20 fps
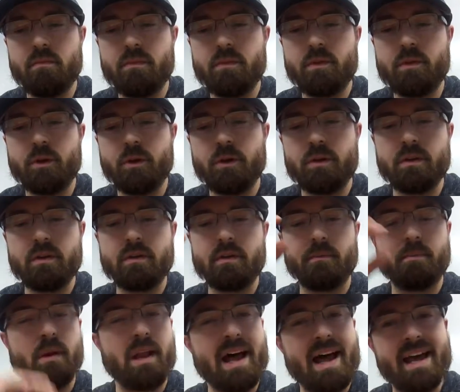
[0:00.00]
So you just
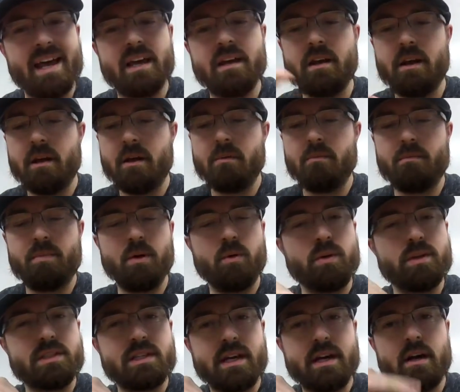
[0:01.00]
apply it, peel
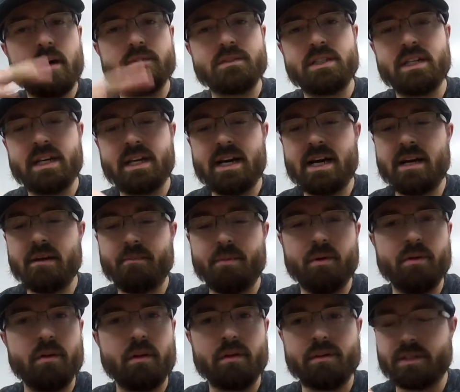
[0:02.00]
one side off, stick it on,
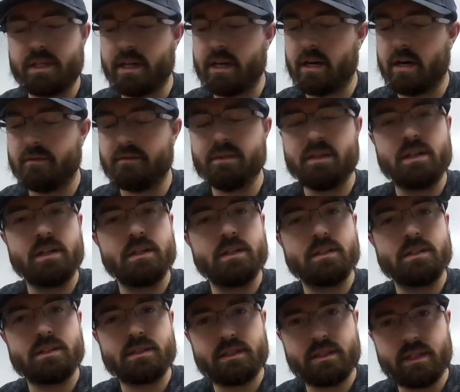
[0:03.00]
peel the other side off,
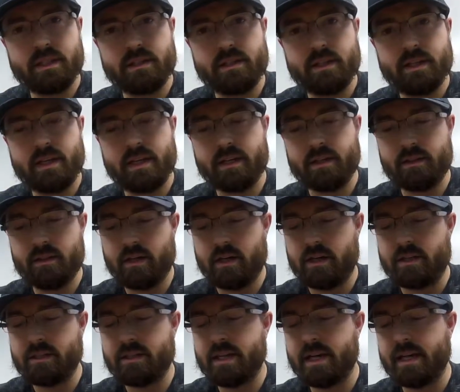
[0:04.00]
stick the
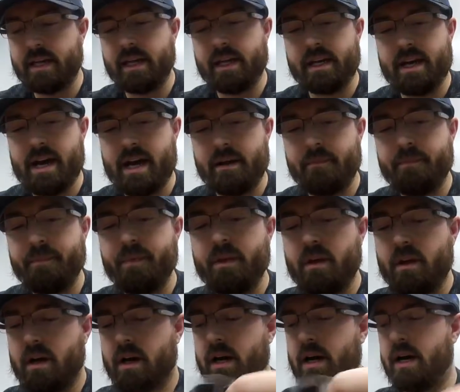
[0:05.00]
SideKick
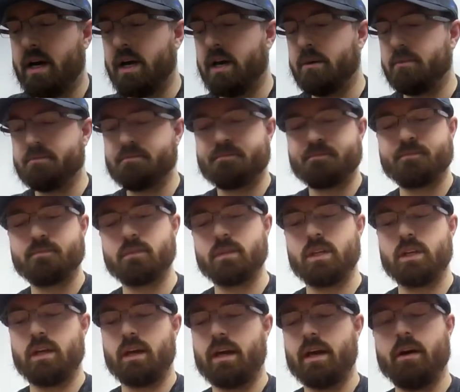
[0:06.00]
on.
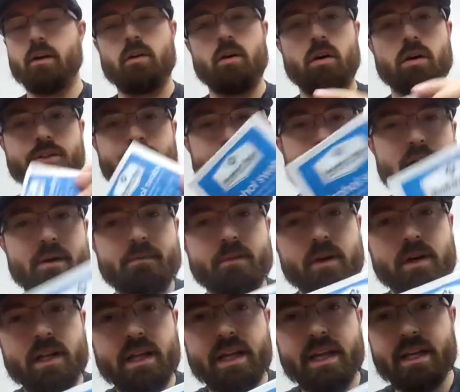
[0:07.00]
Alcohol swab
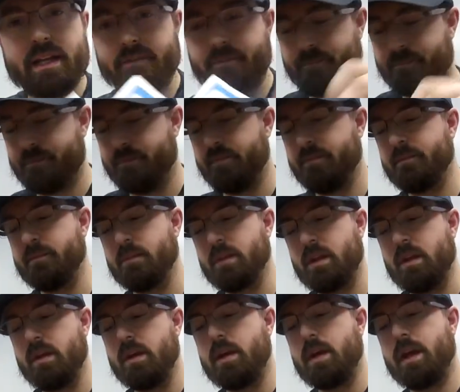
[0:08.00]
for cleaning,
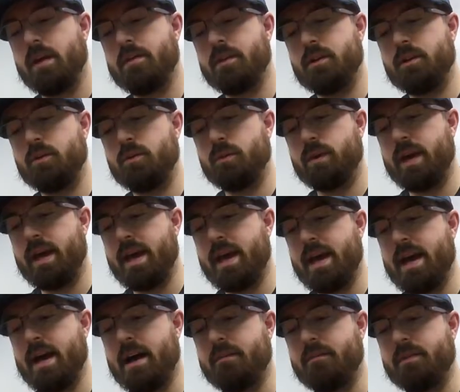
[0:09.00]
and then you
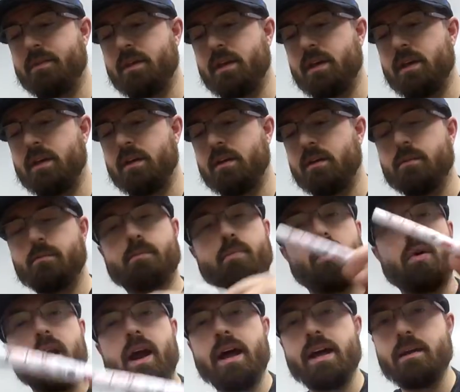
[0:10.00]
have the
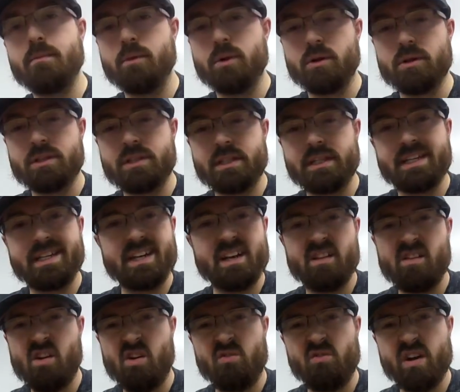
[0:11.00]
primer to get
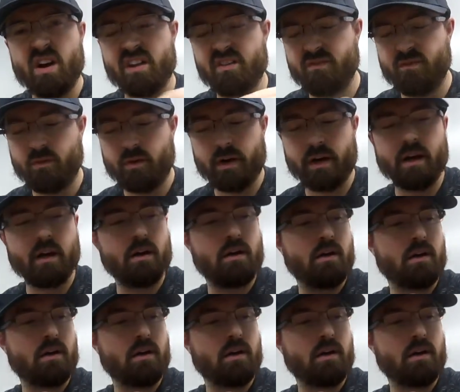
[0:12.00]
it all ready for you.